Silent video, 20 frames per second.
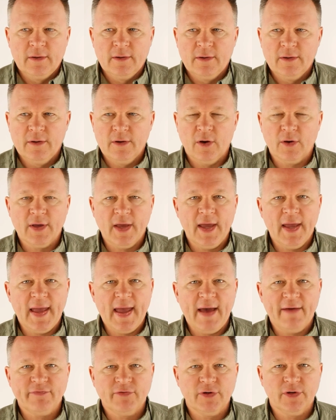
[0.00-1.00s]
Okay,
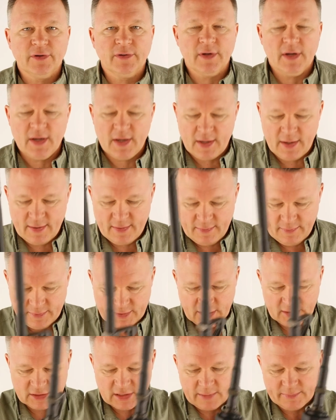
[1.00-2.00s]

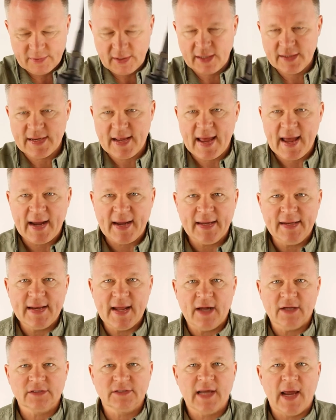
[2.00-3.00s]
since I'm done yakking, now
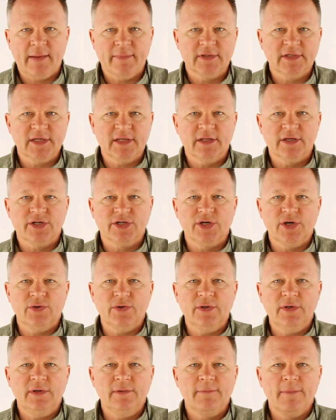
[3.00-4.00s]
it's time to see the
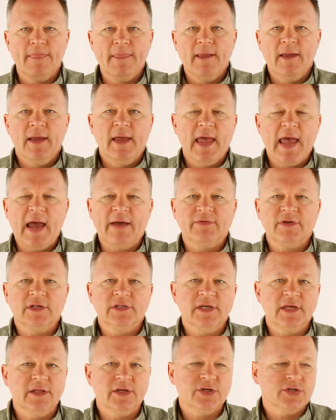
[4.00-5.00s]
shooting. After you
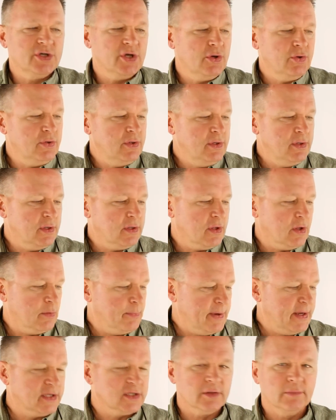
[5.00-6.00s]
see the shooting, there'll
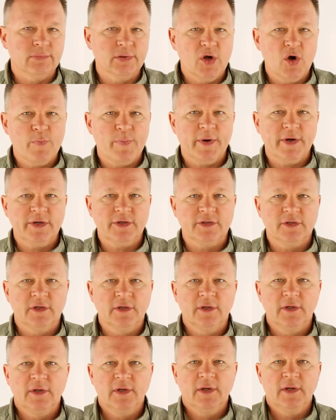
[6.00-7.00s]
be some bloopers.
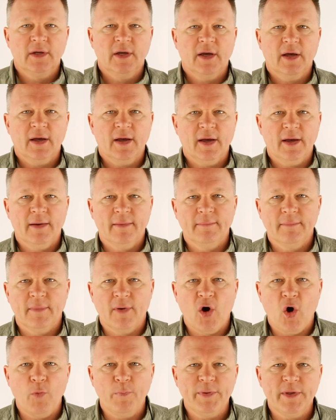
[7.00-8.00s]

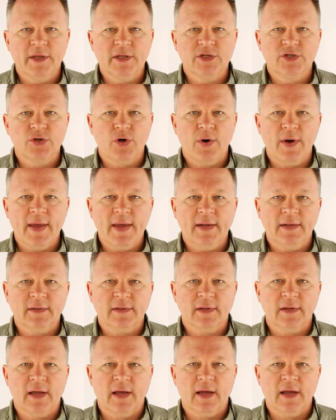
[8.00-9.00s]
Hope you enjoy it.
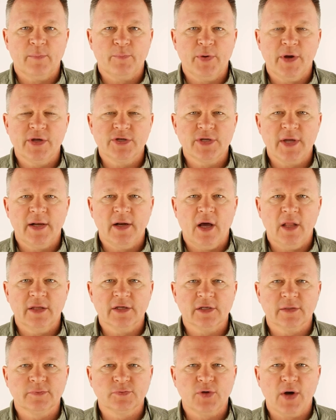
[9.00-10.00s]
I appreciate all the
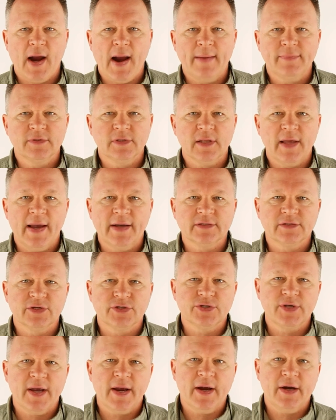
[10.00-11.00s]
subscribes, the likes, the
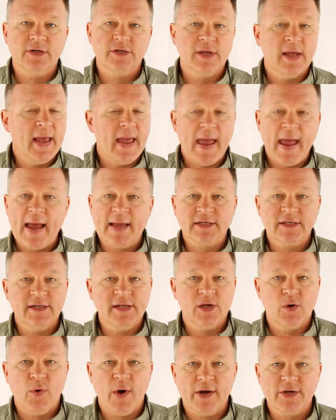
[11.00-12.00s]
shares. Ask any
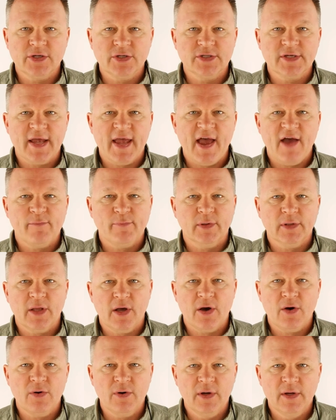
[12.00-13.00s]
questions you have below.